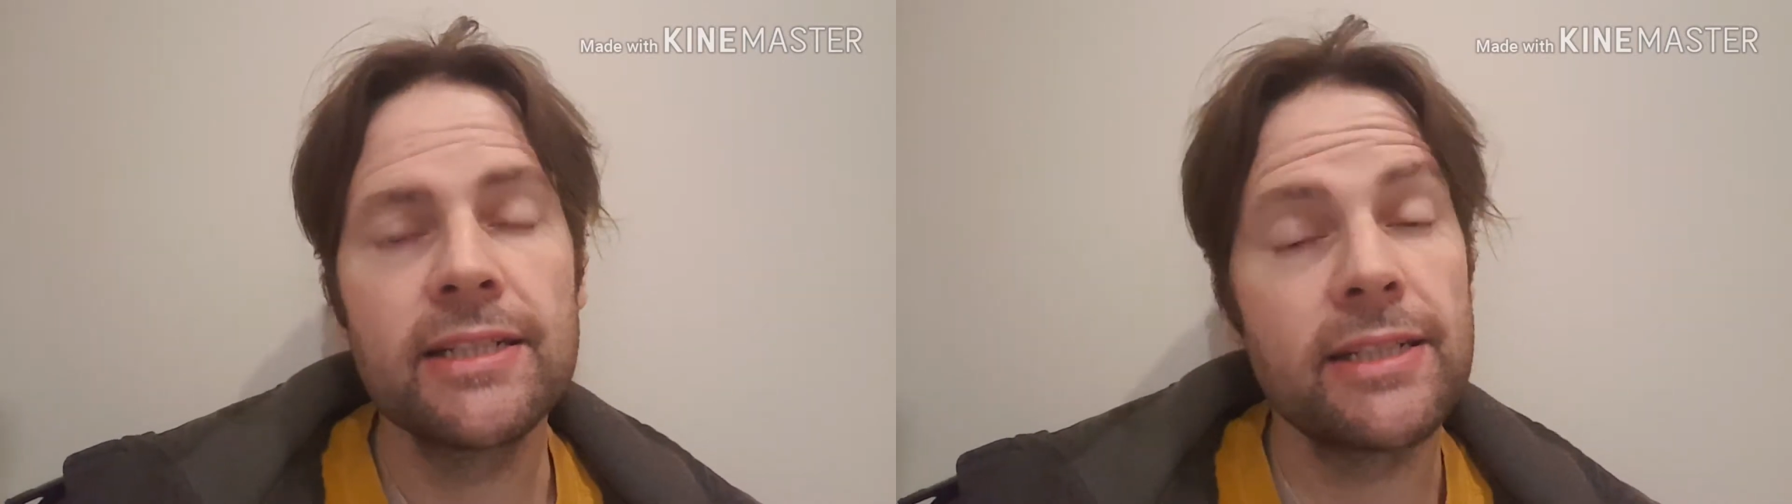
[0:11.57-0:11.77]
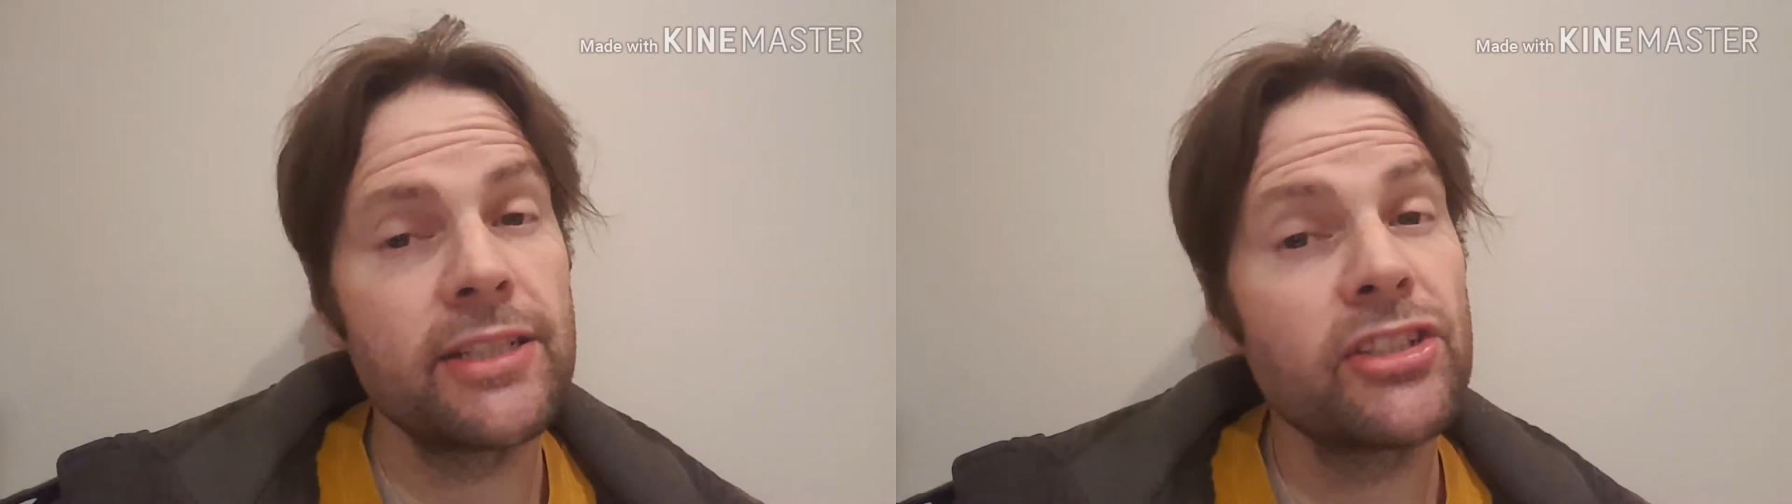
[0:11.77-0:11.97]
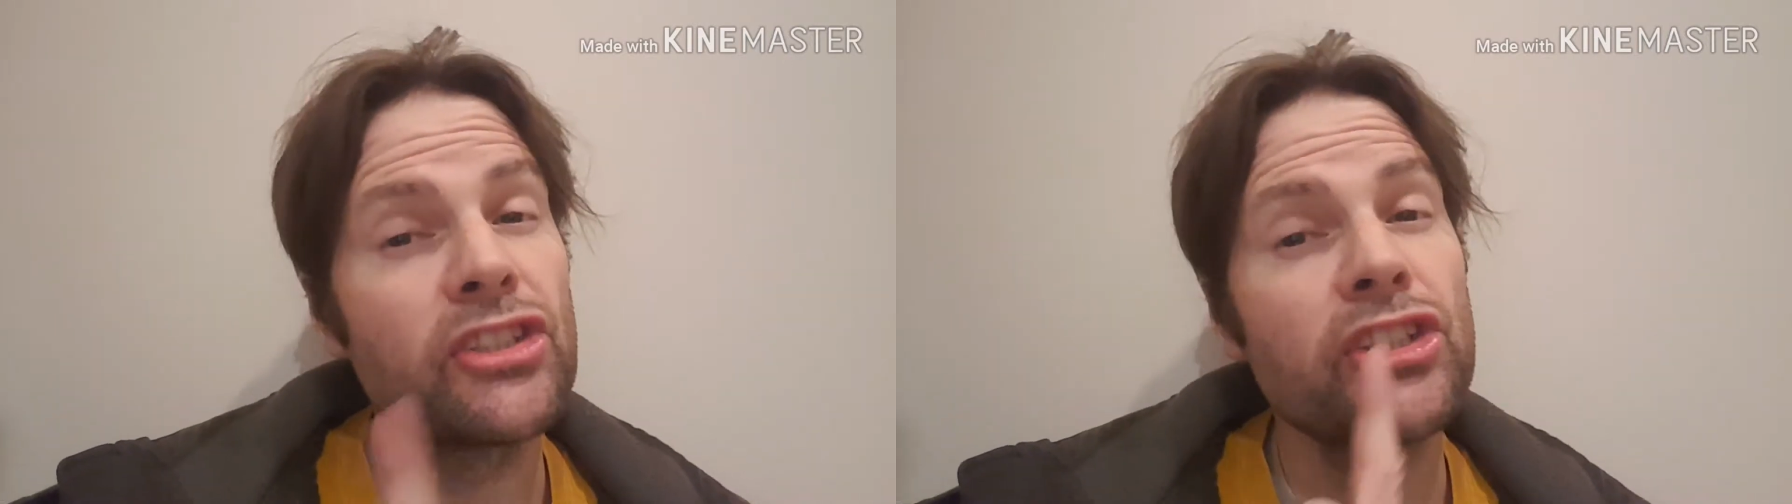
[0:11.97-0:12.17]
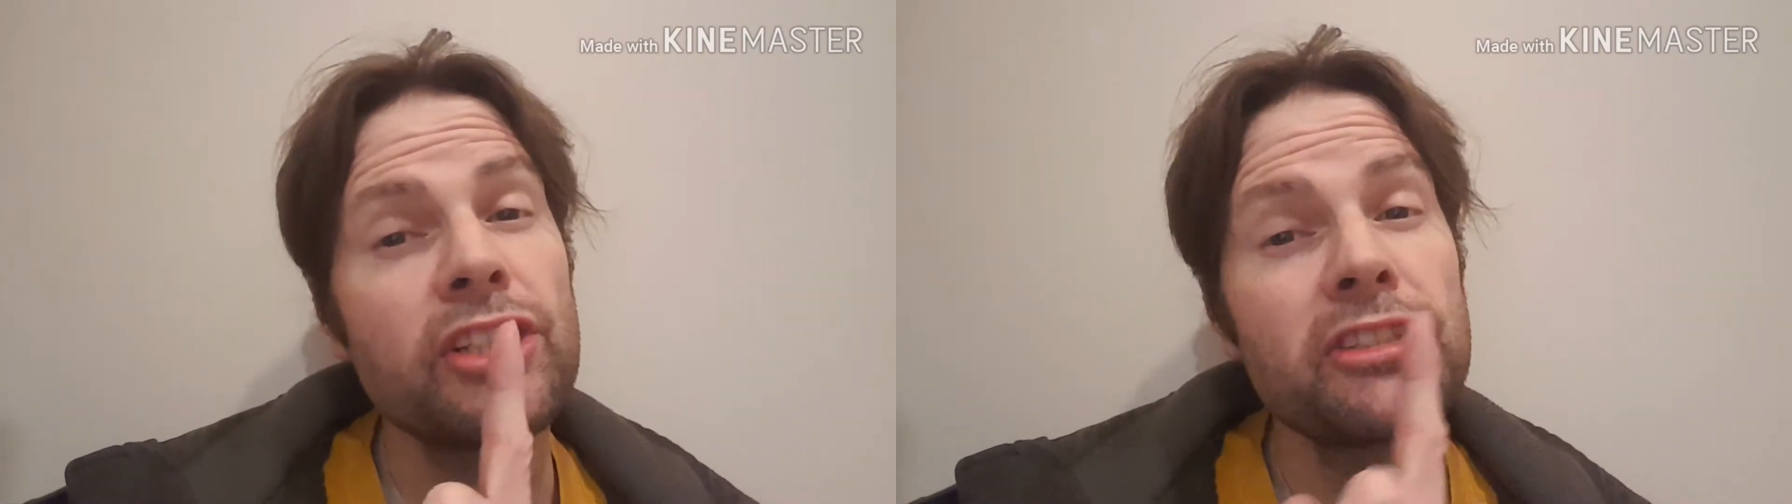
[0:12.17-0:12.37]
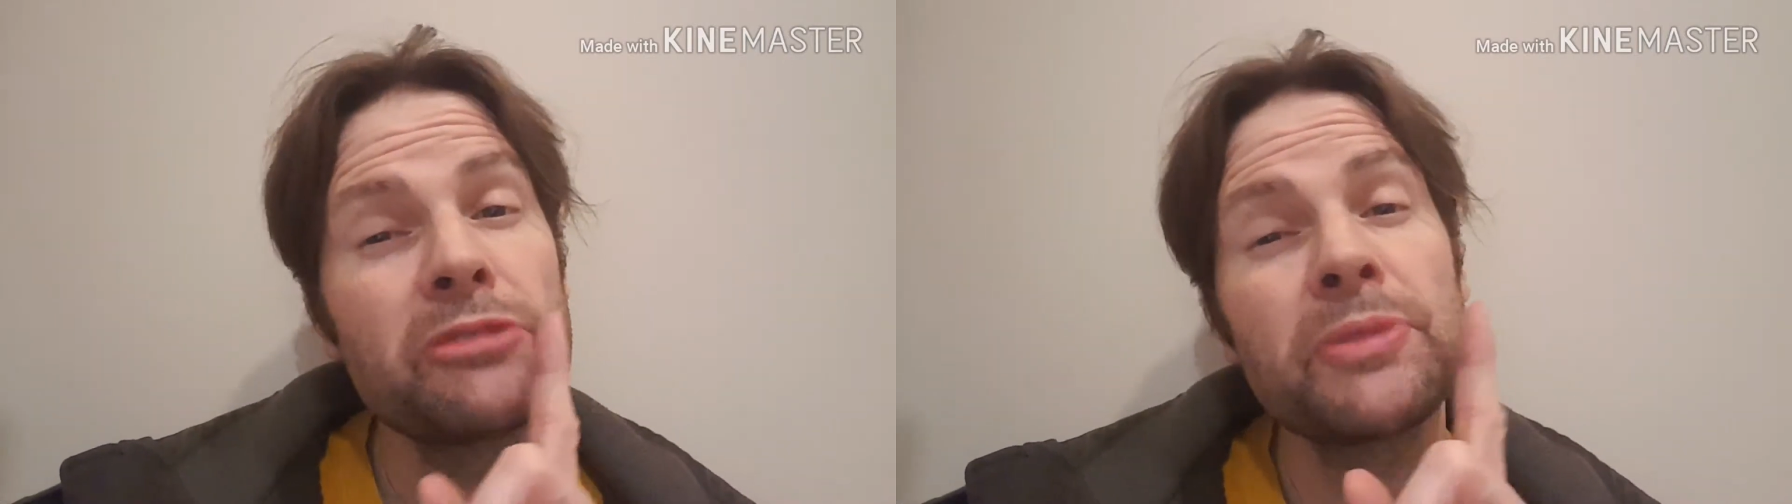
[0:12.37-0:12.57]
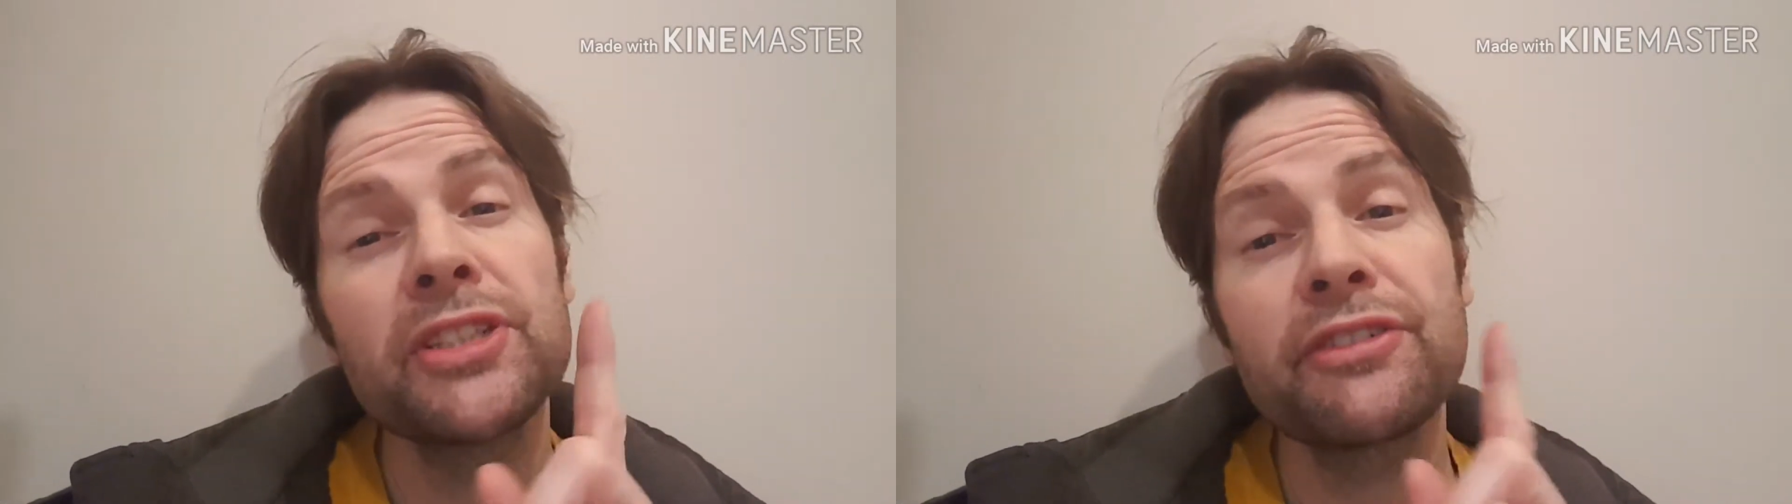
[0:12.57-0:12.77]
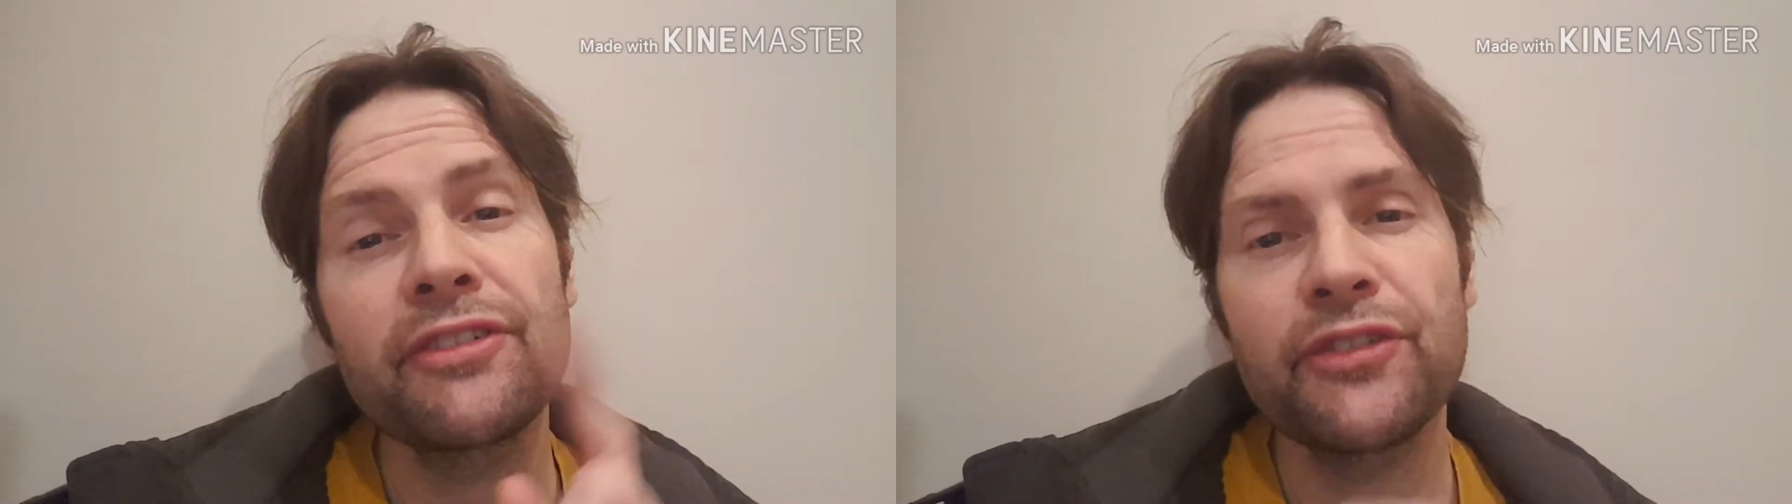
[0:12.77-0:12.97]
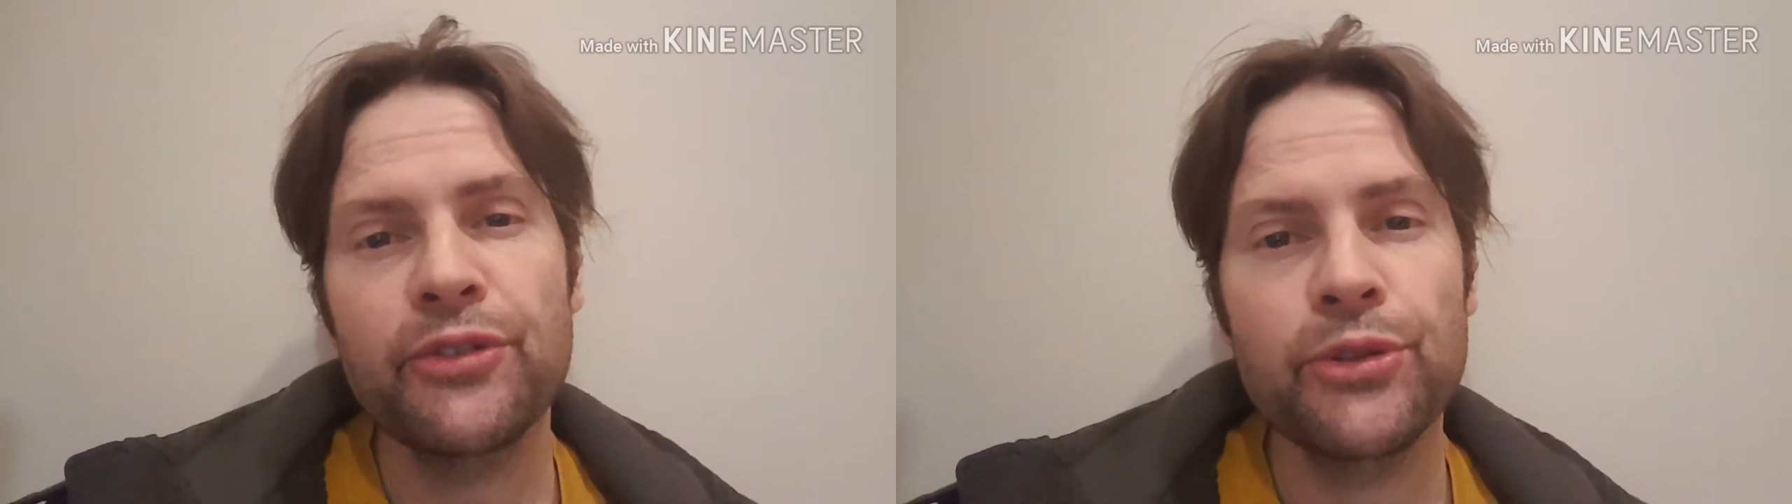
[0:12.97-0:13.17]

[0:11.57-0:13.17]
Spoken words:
And this is only specific